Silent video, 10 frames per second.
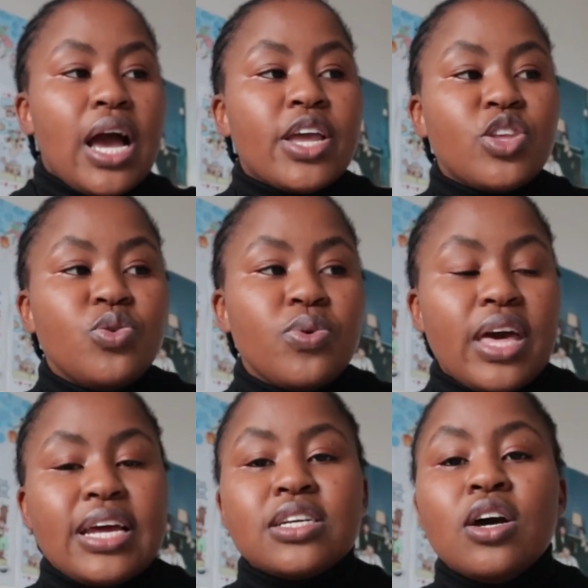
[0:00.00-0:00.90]
I knew
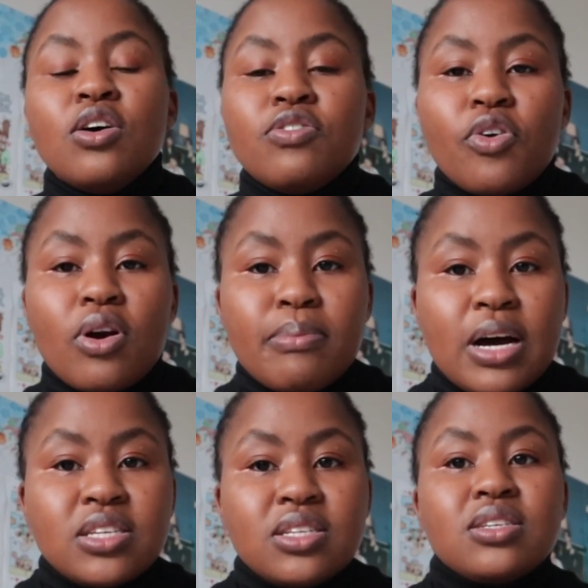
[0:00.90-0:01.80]
that for a
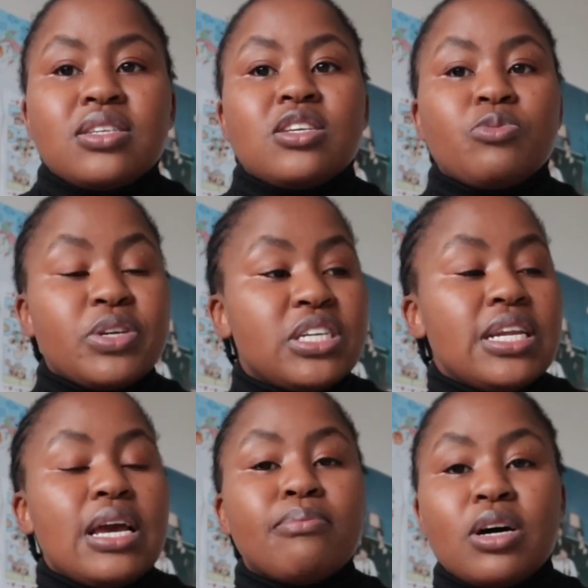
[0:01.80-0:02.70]
master's,
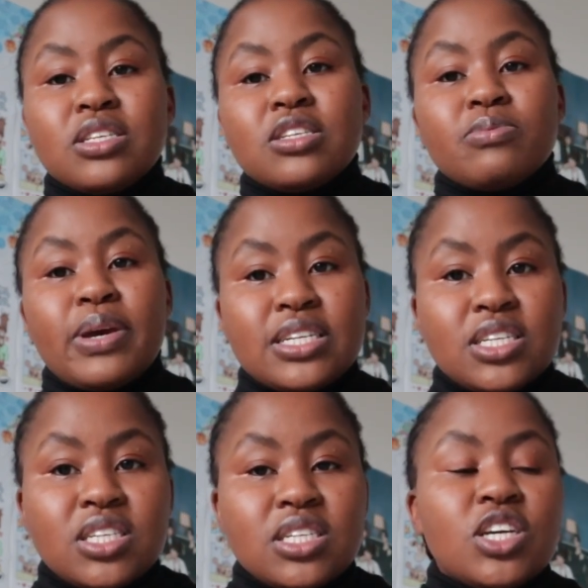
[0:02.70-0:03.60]
especially a master's by
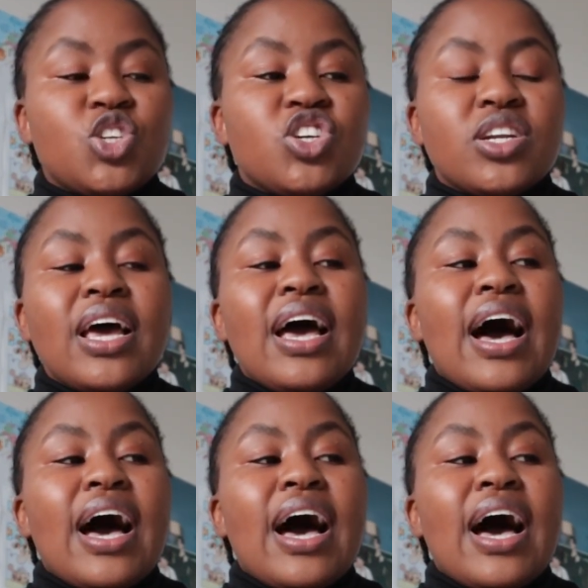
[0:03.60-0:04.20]
dissertation,